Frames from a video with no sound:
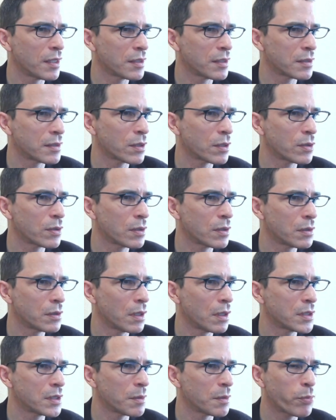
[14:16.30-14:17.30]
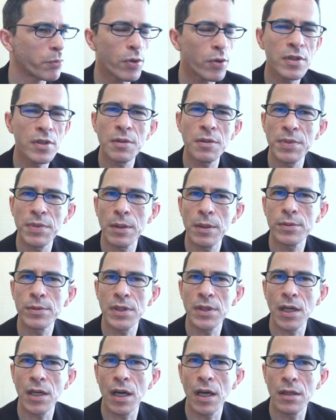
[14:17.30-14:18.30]
So it's important to be able
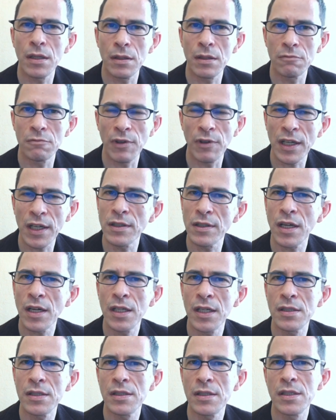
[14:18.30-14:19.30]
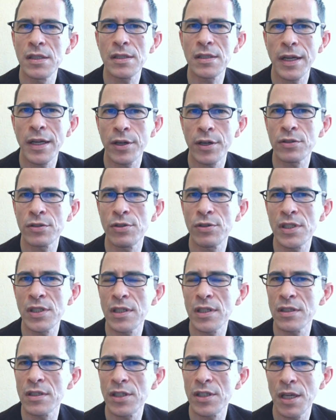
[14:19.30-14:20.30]
to recognize these
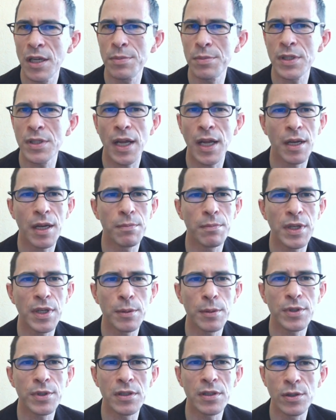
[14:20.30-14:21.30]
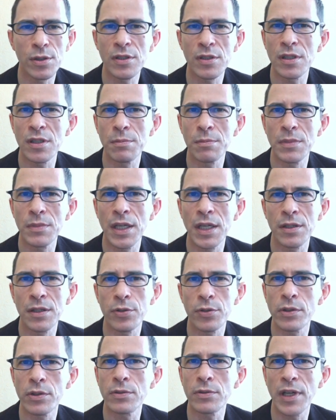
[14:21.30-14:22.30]
characteristic shapes and be able to use them in
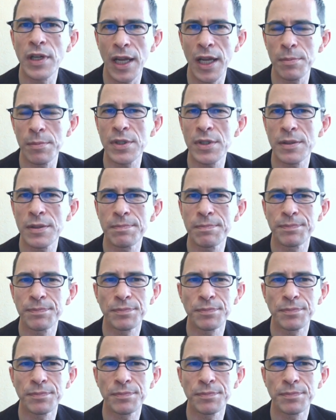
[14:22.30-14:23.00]
your own games.